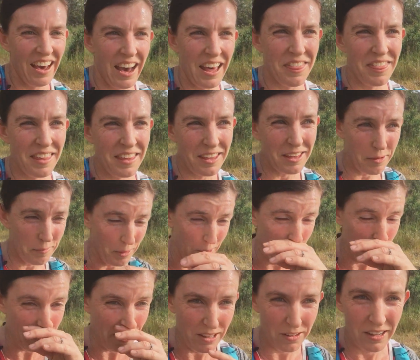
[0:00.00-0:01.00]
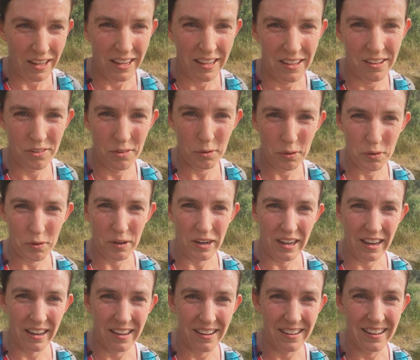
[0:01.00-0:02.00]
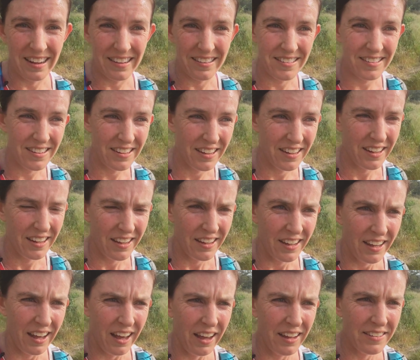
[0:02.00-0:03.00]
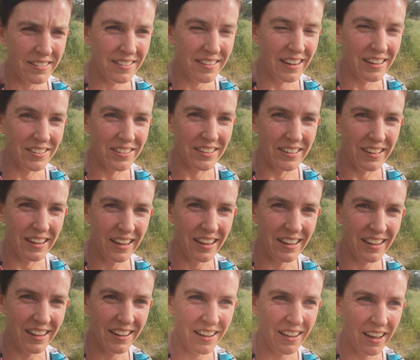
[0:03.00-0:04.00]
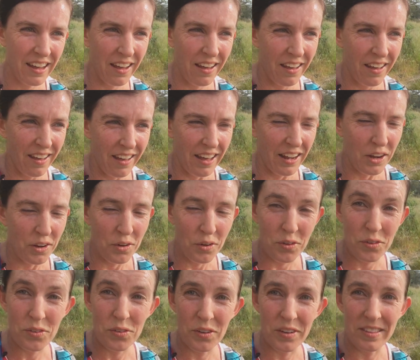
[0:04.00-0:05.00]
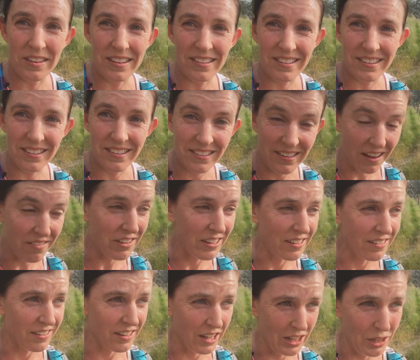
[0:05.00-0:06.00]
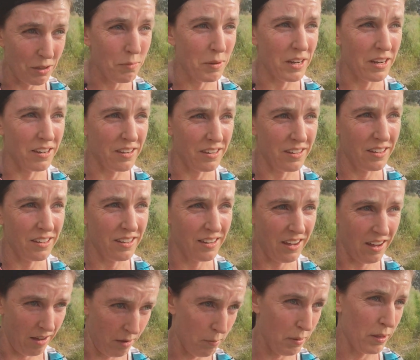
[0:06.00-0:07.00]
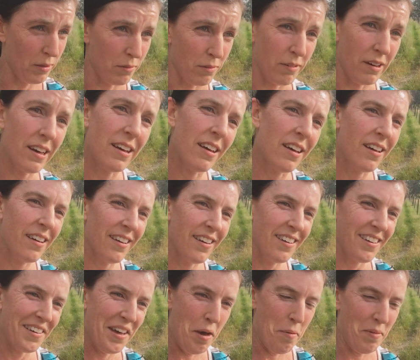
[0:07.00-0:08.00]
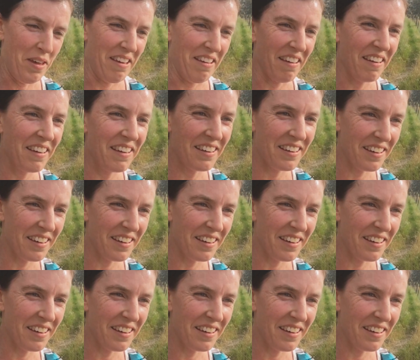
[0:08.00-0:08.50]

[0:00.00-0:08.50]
I think I'm only about 2 or 3k to the next aid station, and I know soon there's a 7 kilometer uphill coming.